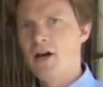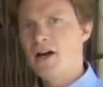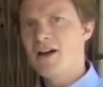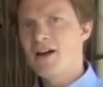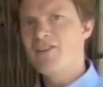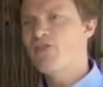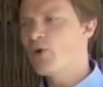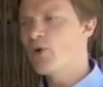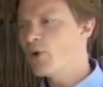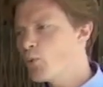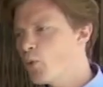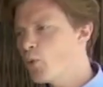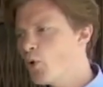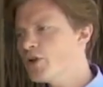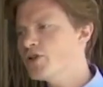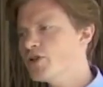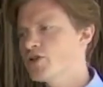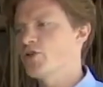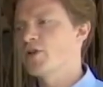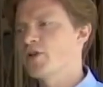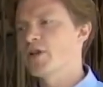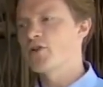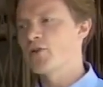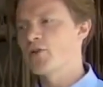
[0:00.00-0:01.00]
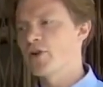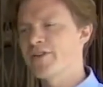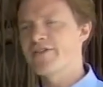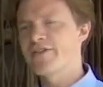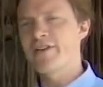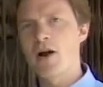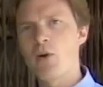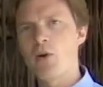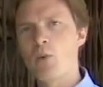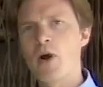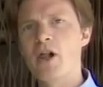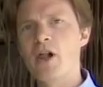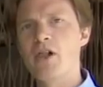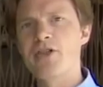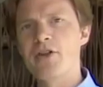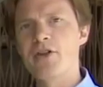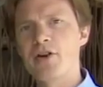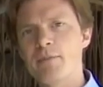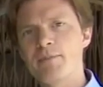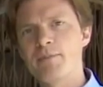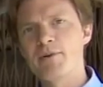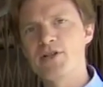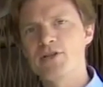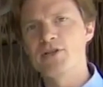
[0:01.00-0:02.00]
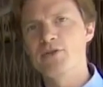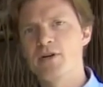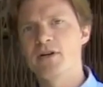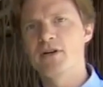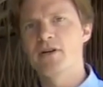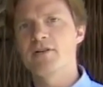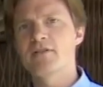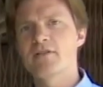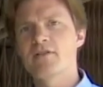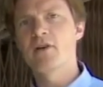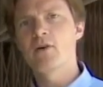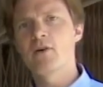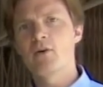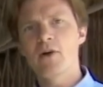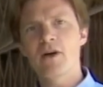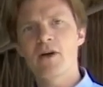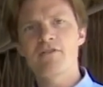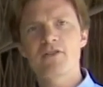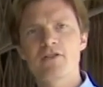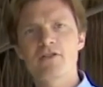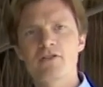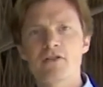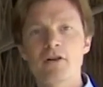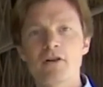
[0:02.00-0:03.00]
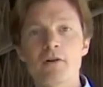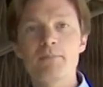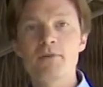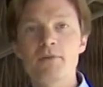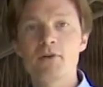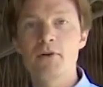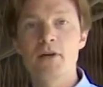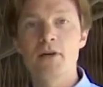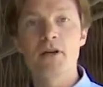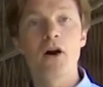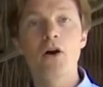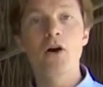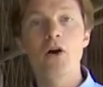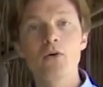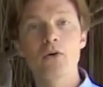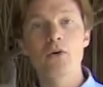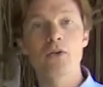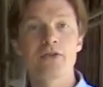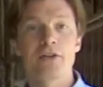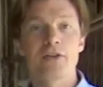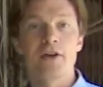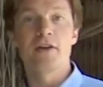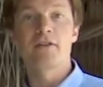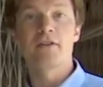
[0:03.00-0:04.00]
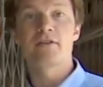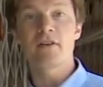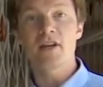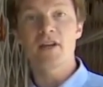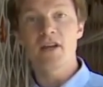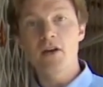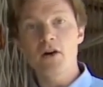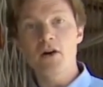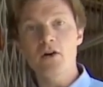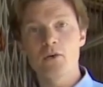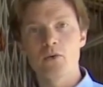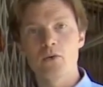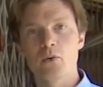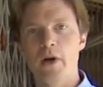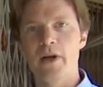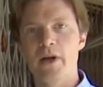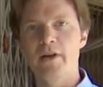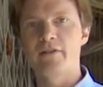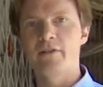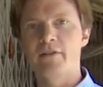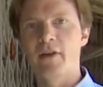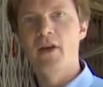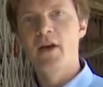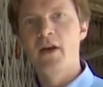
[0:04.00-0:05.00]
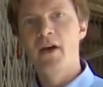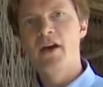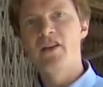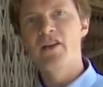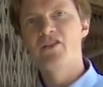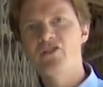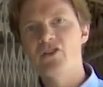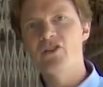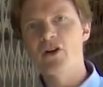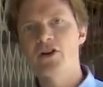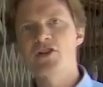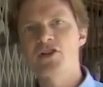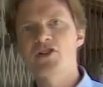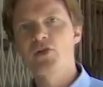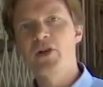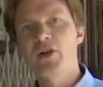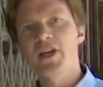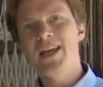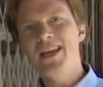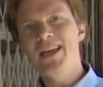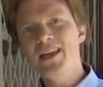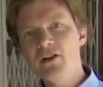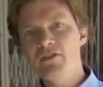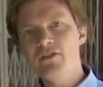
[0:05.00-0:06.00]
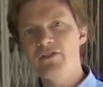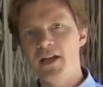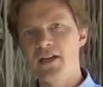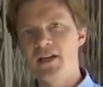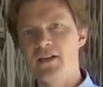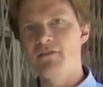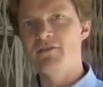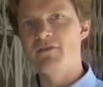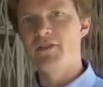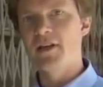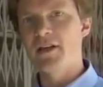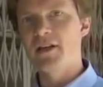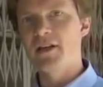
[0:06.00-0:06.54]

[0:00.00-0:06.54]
If we want to increase our wealth and opportunities, we have to stop doing old things in old ways and start doing innovative